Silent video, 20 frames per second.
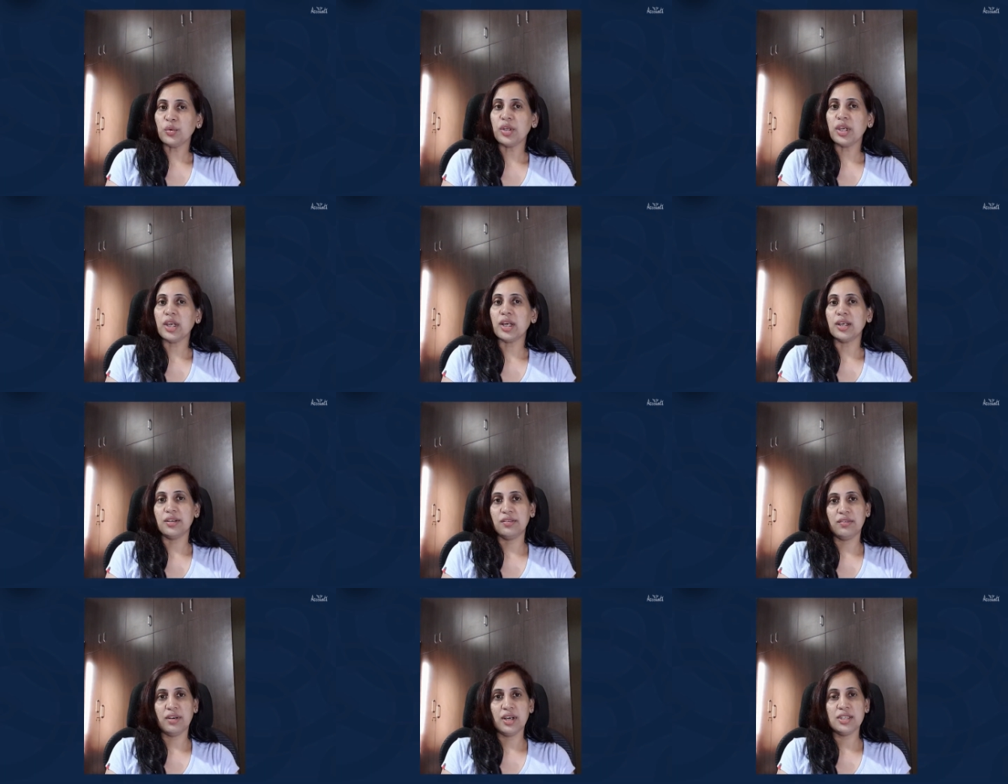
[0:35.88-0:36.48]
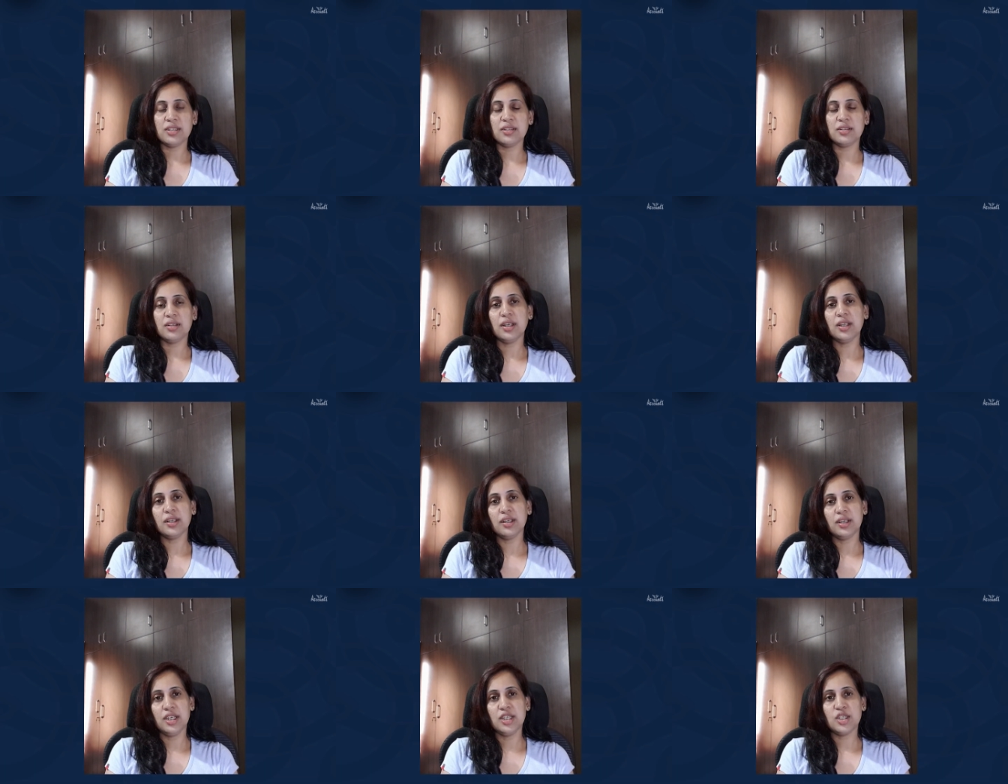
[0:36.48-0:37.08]
to the advisory
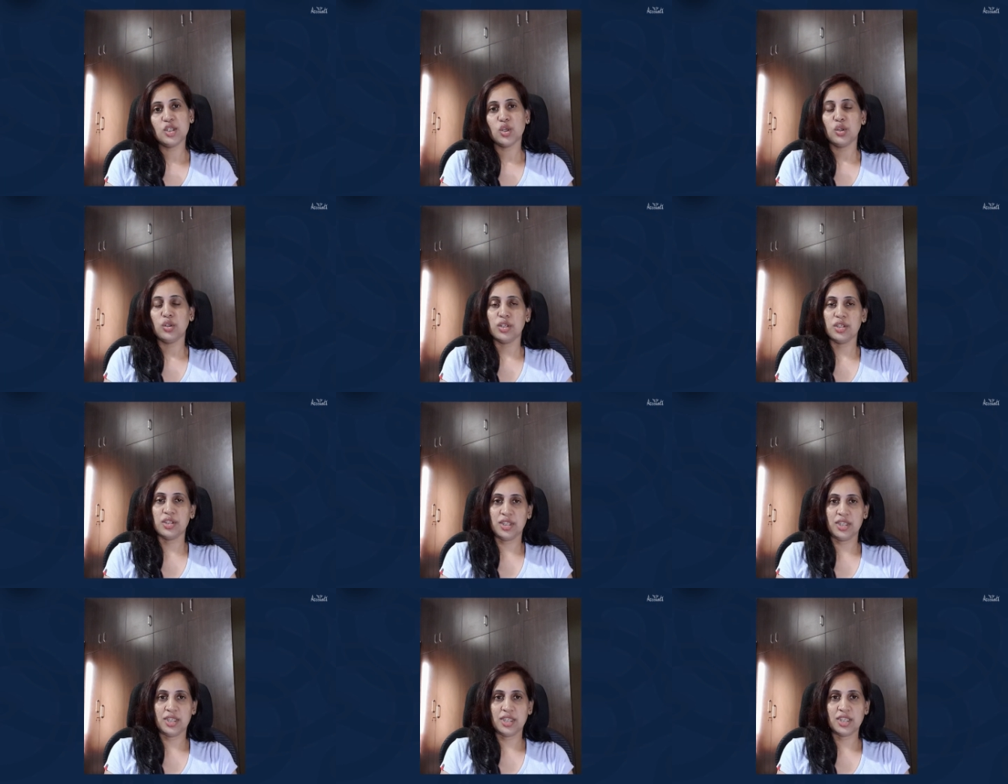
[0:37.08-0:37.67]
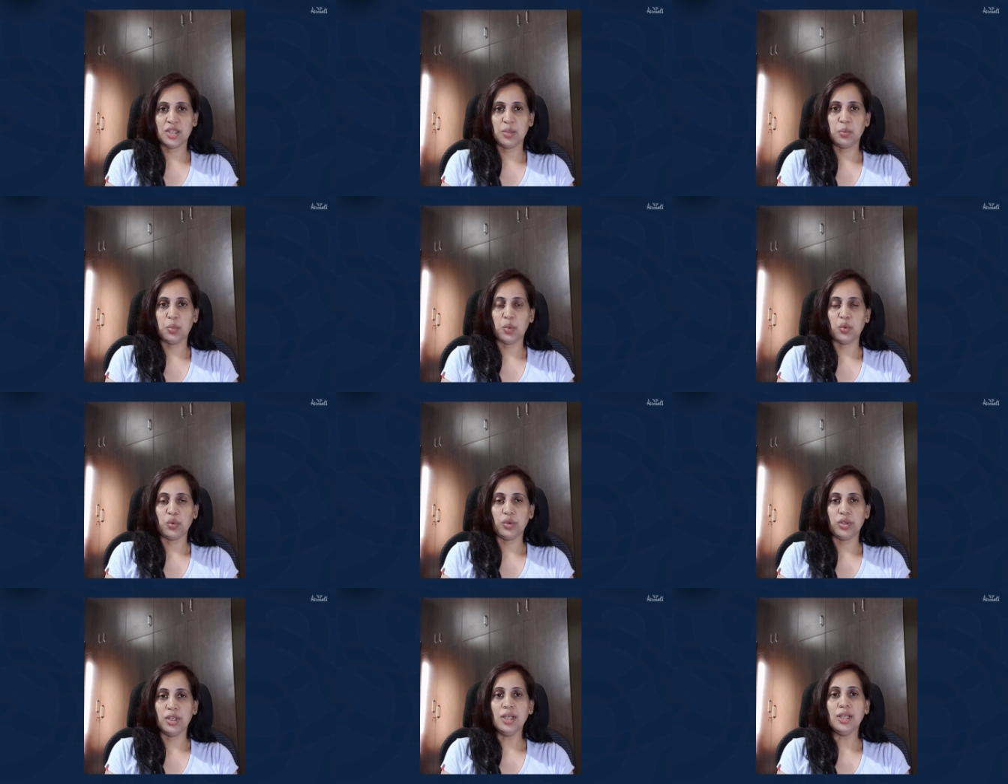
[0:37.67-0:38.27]
released on the GST
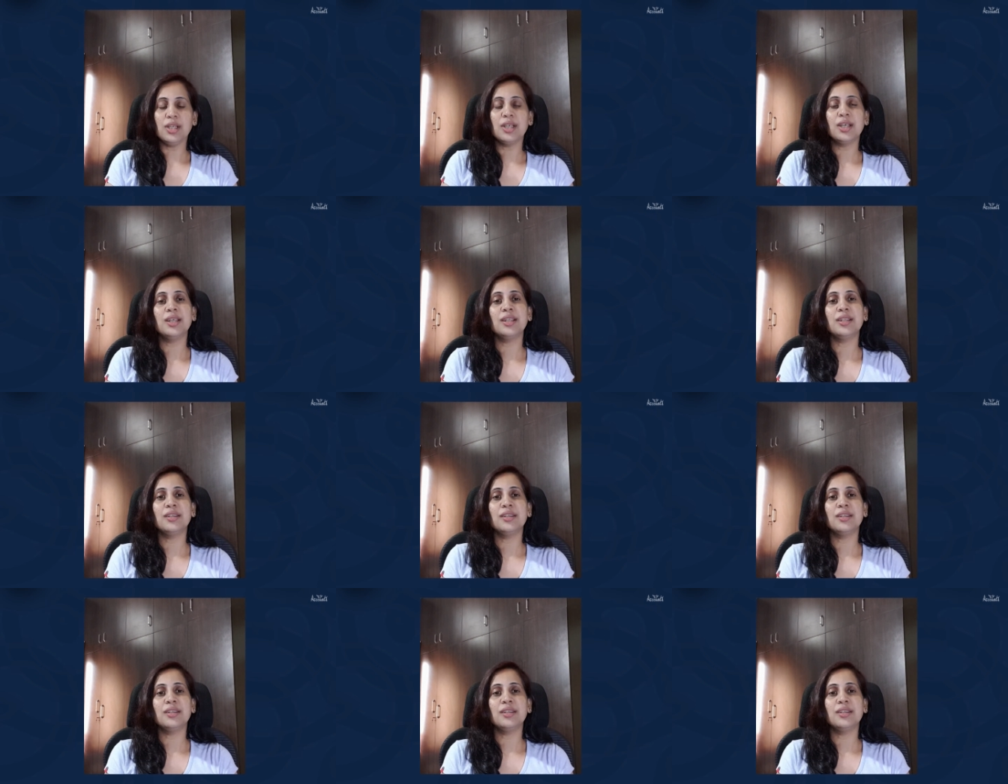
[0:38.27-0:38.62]
portal,